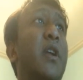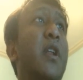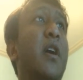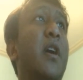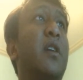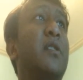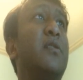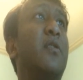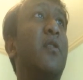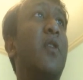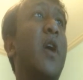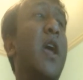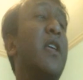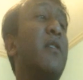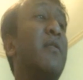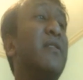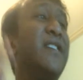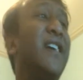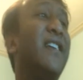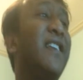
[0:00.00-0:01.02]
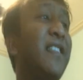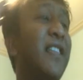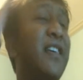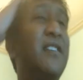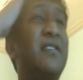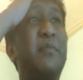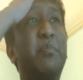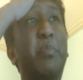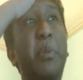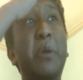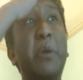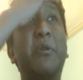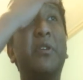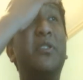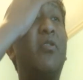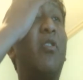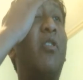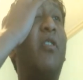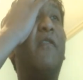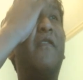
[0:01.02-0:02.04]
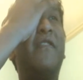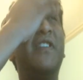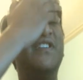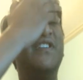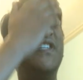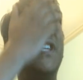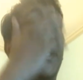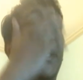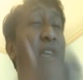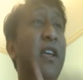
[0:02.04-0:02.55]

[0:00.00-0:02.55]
So anyways, I think that's pretty much all for today.